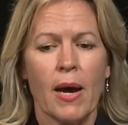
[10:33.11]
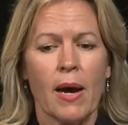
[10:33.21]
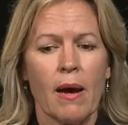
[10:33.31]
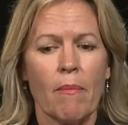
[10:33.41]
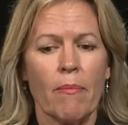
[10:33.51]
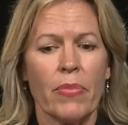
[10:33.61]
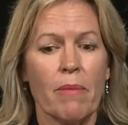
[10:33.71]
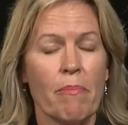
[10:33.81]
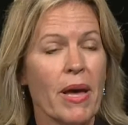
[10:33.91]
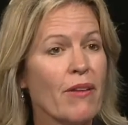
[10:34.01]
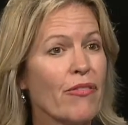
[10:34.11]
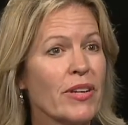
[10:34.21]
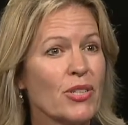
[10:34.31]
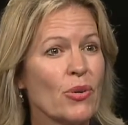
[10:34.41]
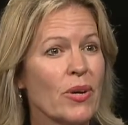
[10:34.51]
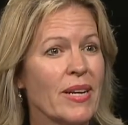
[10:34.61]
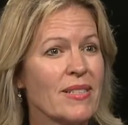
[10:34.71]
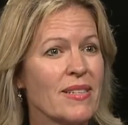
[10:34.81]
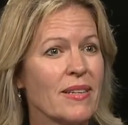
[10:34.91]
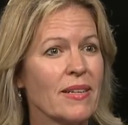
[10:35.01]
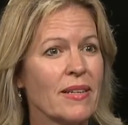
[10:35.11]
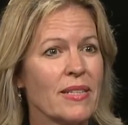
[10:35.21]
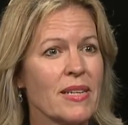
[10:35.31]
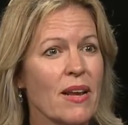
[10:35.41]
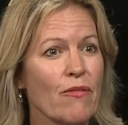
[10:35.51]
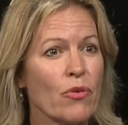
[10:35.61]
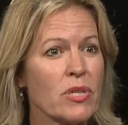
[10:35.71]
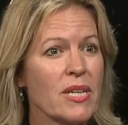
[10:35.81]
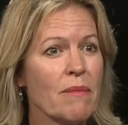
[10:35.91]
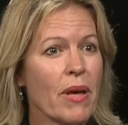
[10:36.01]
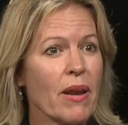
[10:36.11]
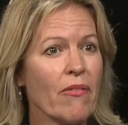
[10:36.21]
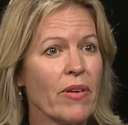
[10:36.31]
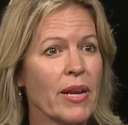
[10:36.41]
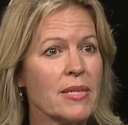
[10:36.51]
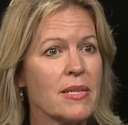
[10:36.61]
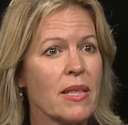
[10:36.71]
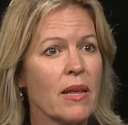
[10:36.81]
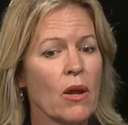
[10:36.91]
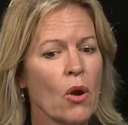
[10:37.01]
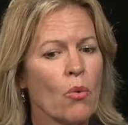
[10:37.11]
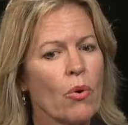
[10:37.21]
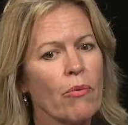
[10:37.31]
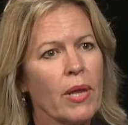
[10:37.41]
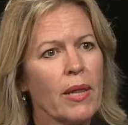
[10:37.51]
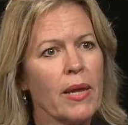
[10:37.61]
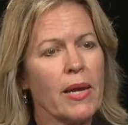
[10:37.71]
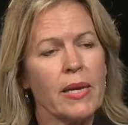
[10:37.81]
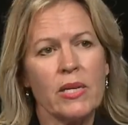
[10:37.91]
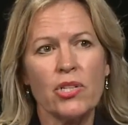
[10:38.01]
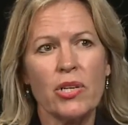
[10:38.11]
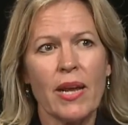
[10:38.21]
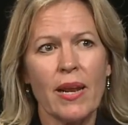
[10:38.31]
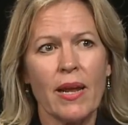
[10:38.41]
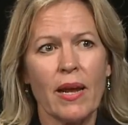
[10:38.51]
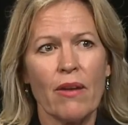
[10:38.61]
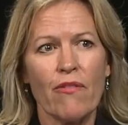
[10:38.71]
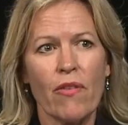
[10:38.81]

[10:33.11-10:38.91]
The benefit to it, it's an unforeseen benefit, is that we're really initiating and